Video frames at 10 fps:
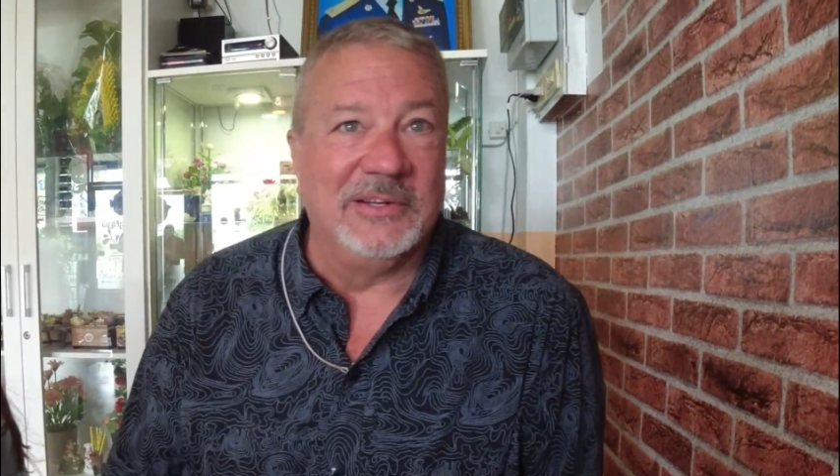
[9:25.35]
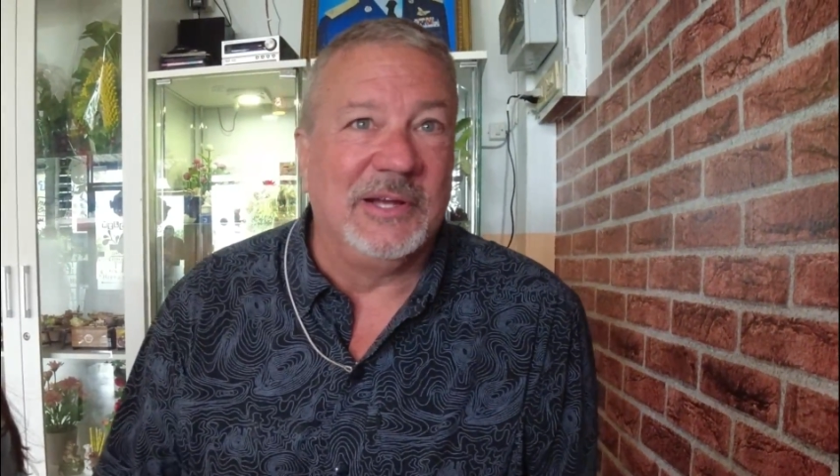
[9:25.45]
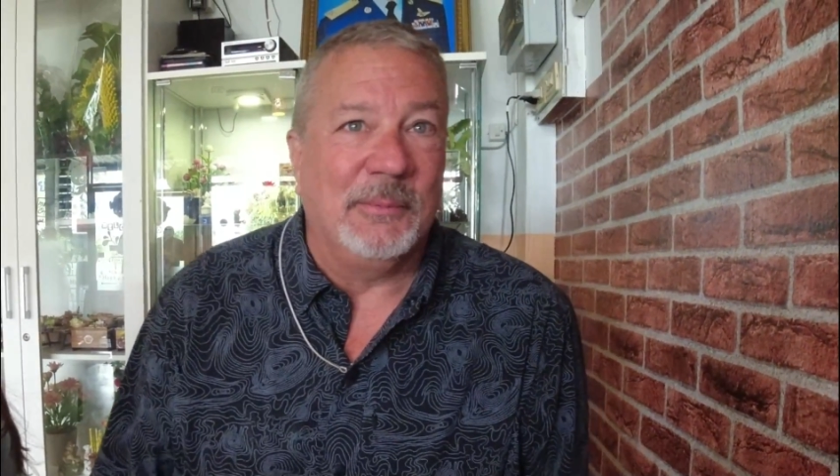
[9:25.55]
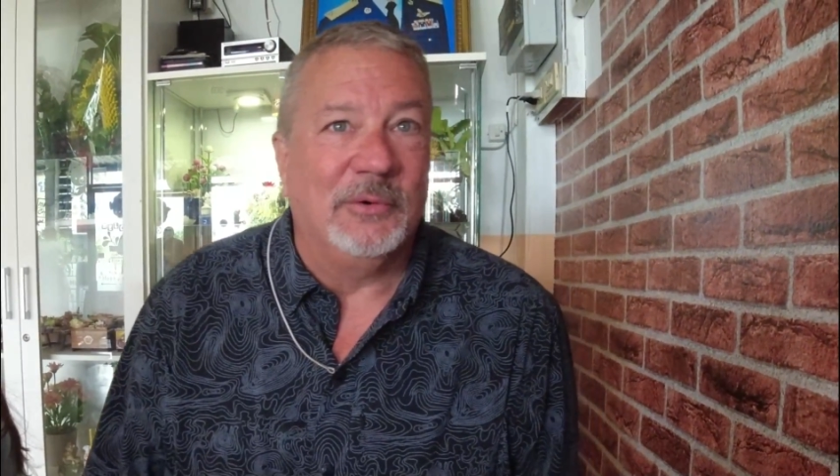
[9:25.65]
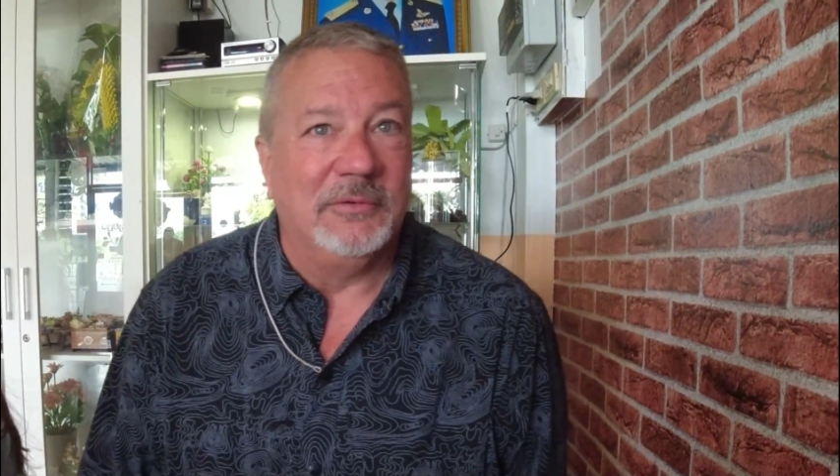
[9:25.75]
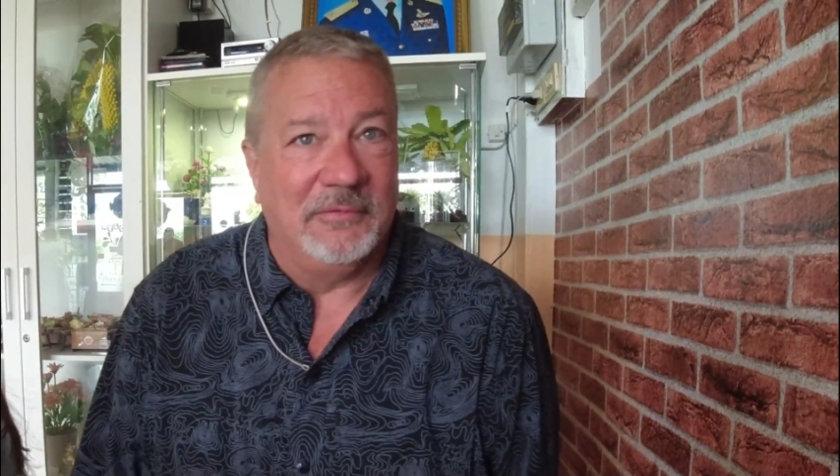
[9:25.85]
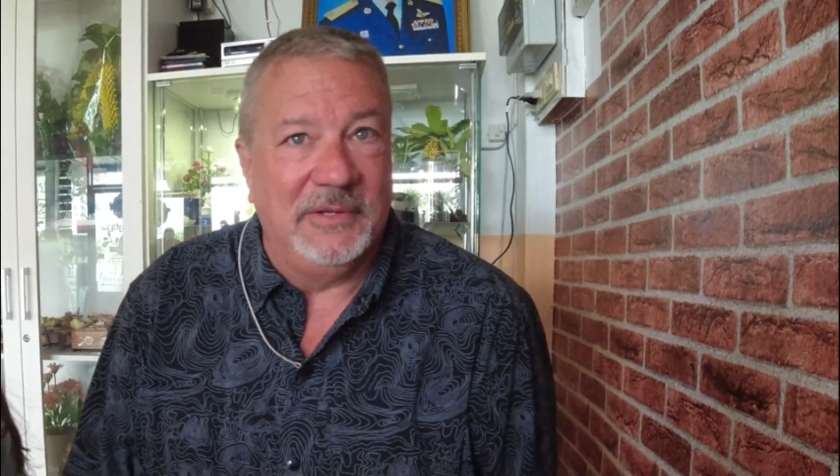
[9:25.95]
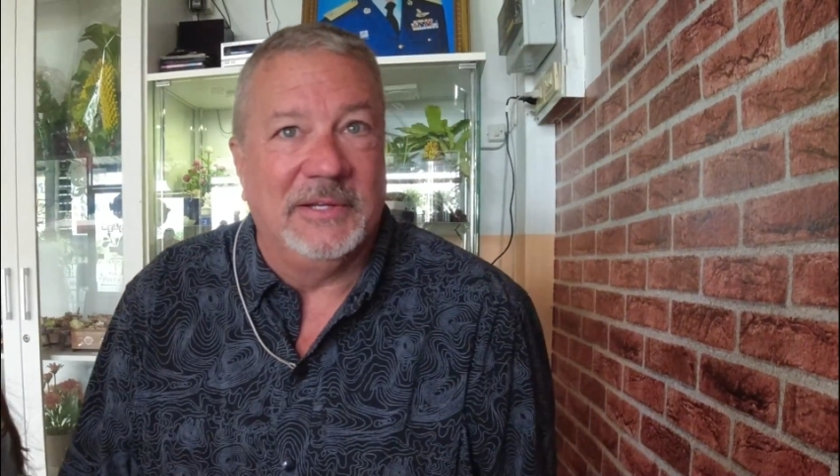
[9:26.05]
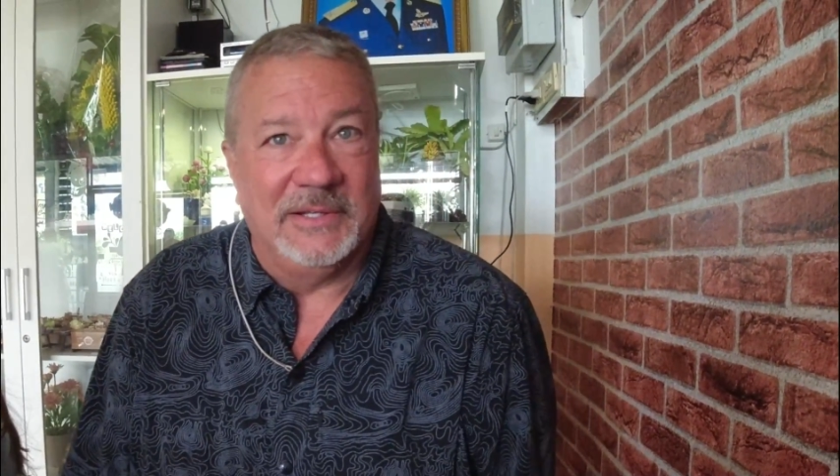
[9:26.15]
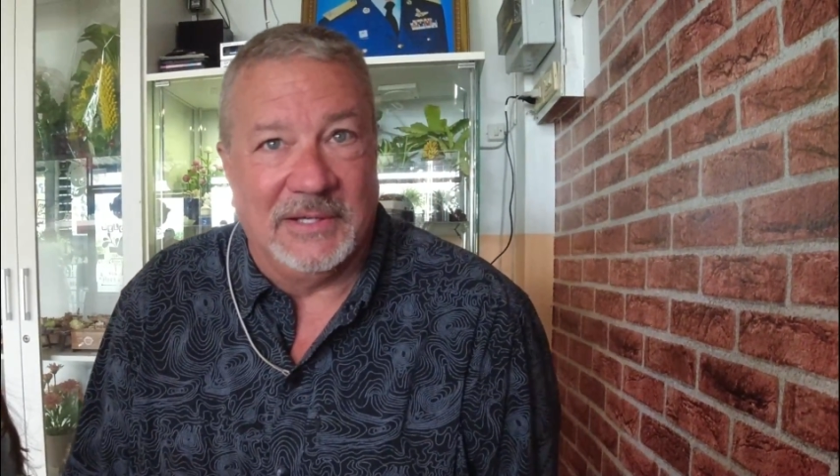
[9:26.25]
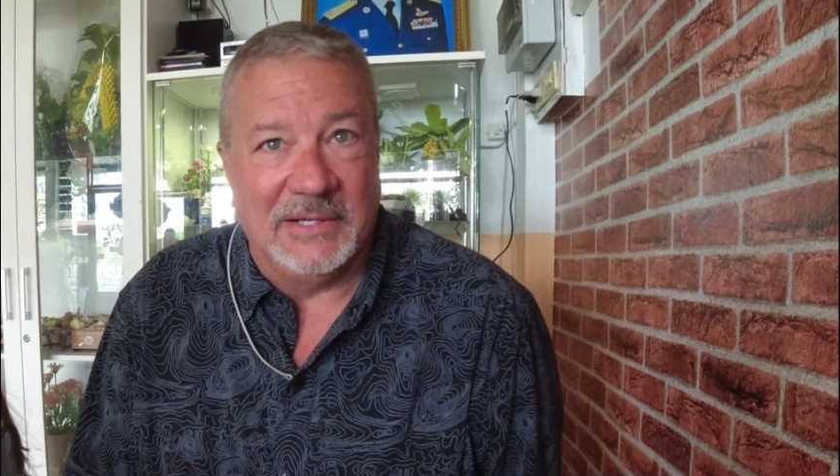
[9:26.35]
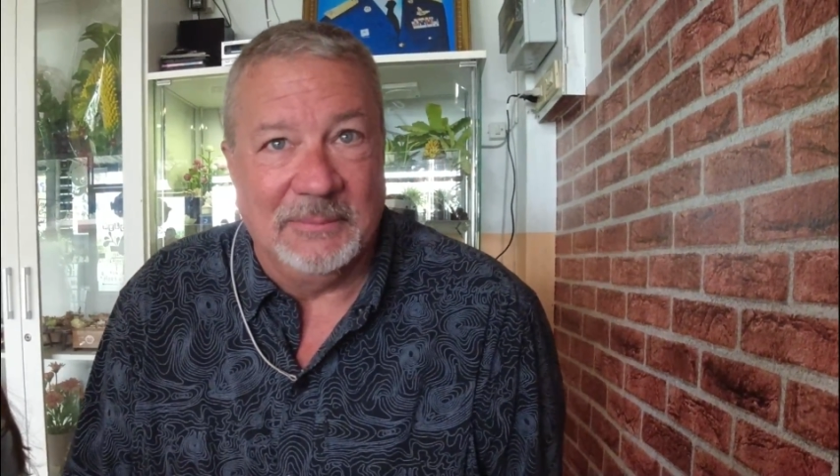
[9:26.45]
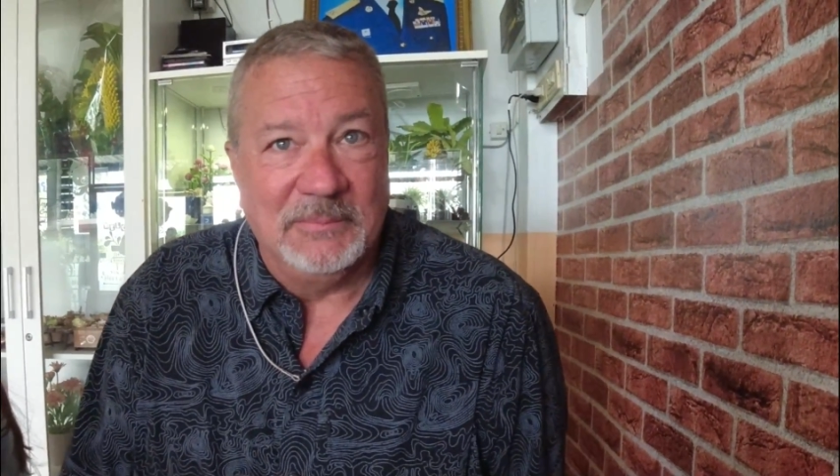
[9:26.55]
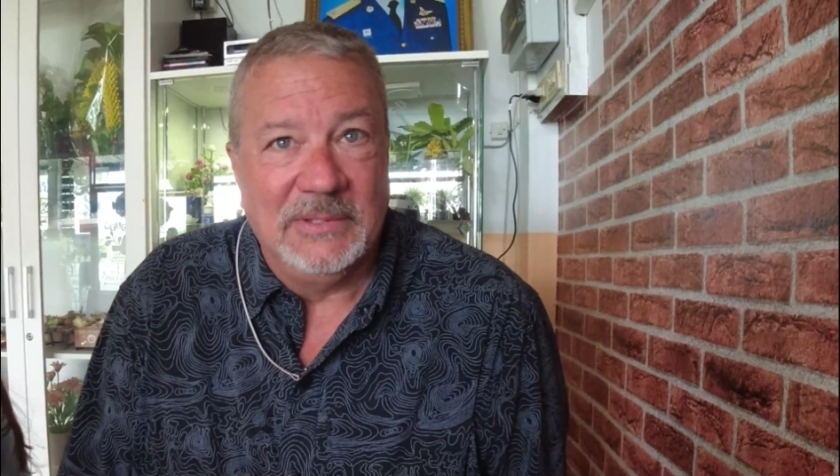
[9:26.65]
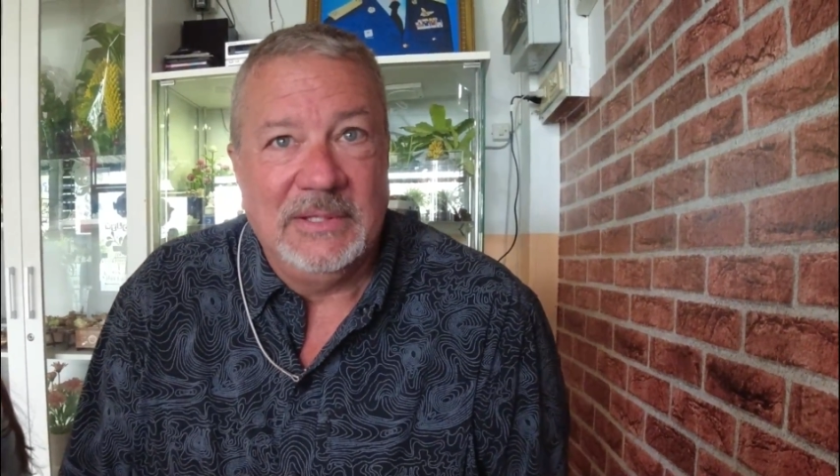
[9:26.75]
and come over to
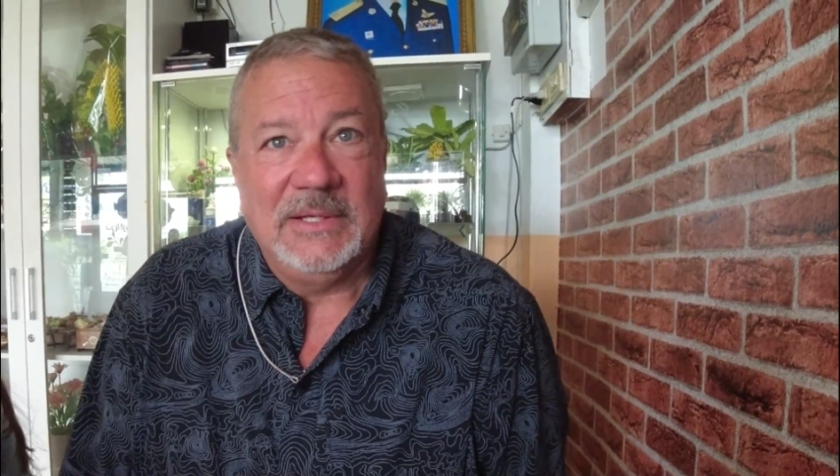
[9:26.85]
Vietnam,